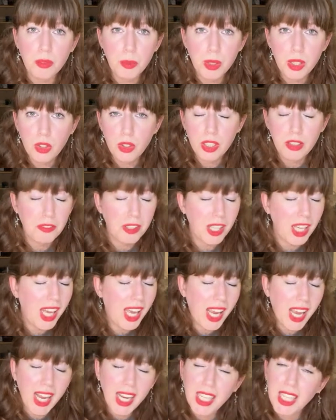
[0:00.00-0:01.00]
We're looking for
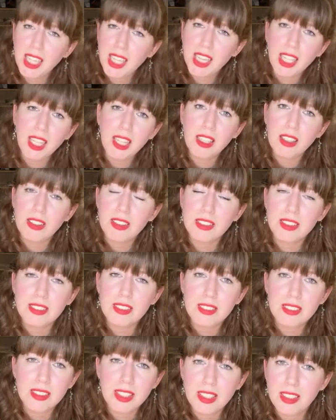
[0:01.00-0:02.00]
anything in
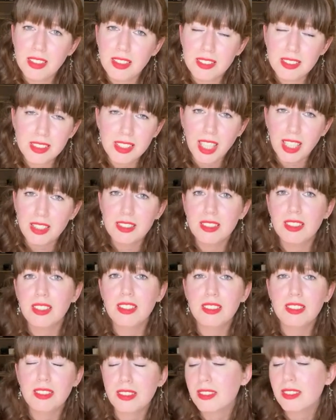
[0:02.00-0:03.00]
our detector
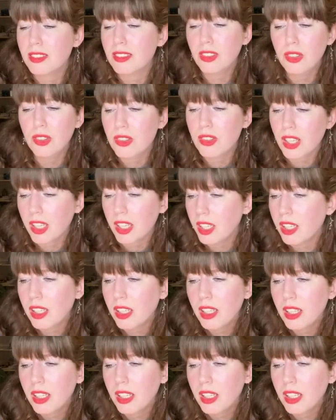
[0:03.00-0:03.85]
that doesn't look like